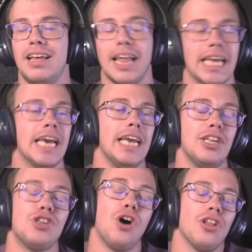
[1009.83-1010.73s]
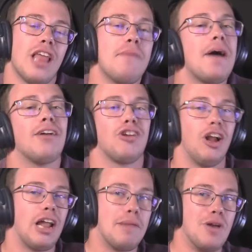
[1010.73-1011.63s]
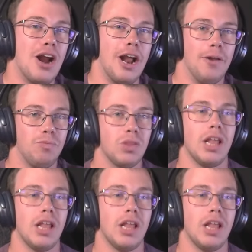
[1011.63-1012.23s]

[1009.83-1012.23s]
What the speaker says: he sold them out to the librarian,